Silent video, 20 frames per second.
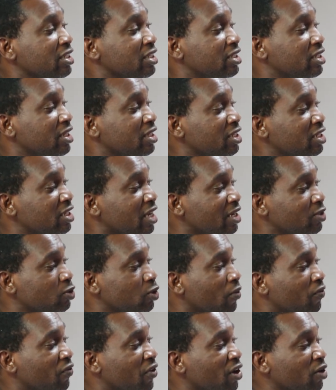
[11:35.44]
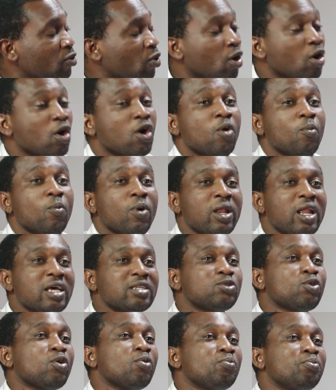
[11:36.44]
They did that job very well. But
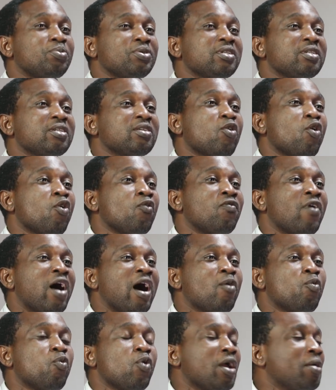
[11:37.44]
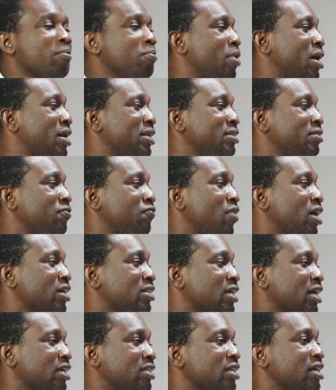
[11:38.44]
let's not be overwhelmed by the
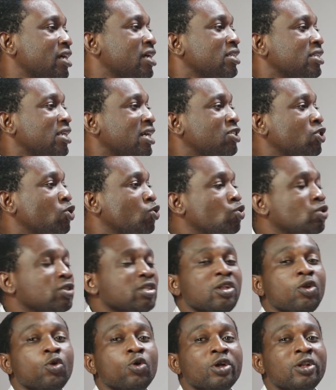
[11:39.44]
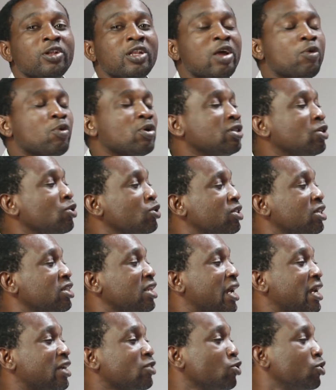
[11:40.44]
fact that is the
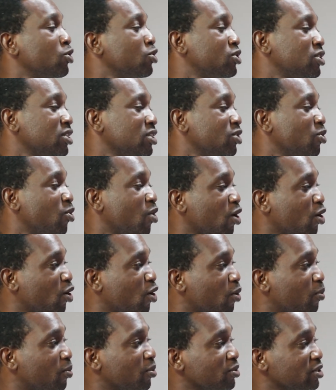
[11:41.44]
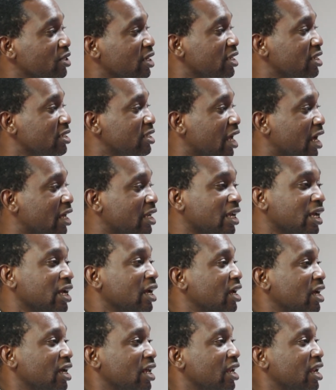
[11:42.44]
Lewandowski that you're going to see in the World Cup. You understand?
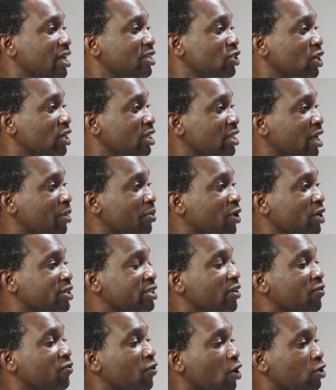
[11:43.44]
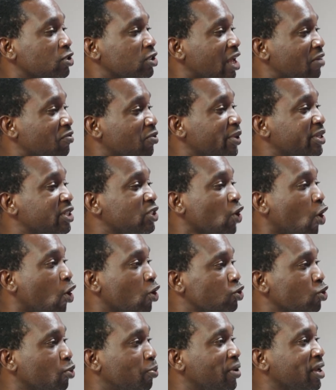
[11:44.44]
You understand? Because they've got everybody's
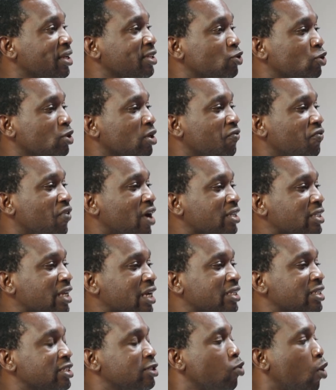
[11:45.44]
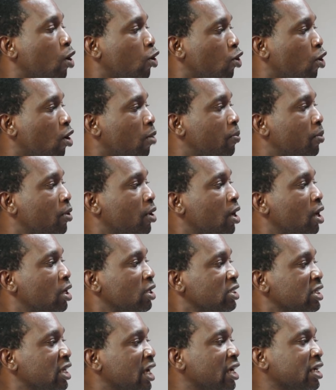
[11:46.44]
also playing to the fact that this World Cup,
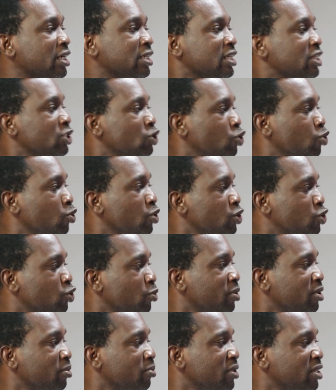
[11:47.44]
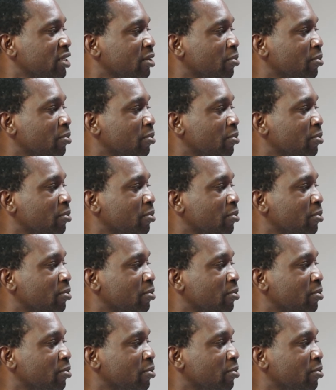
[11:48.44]
injury should be